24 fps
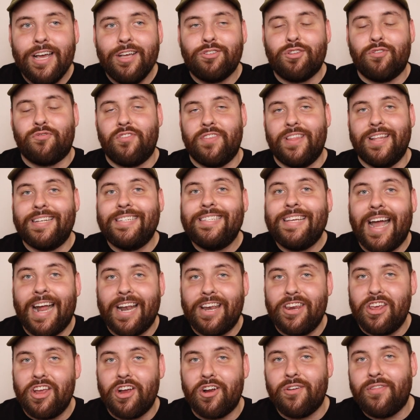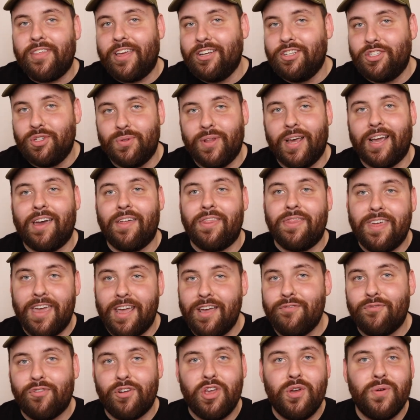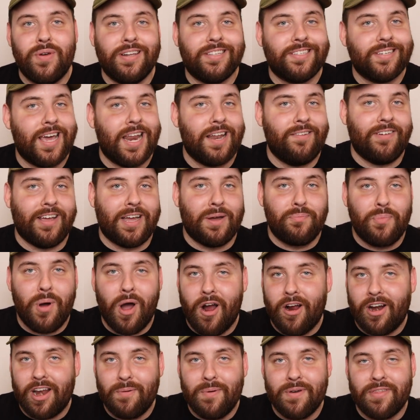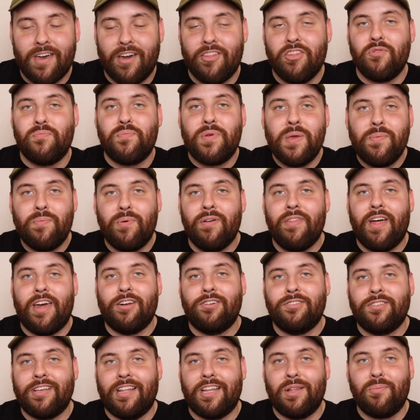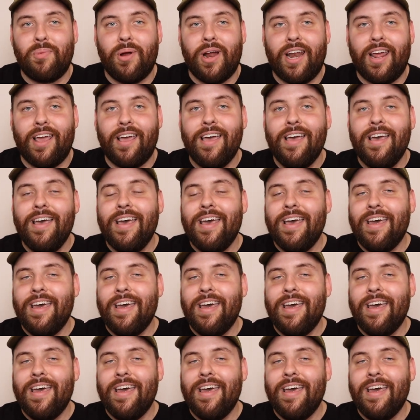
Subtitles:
So for the 10 year, they do like a thing for you, and it's kind of like a party with other people that are celebrating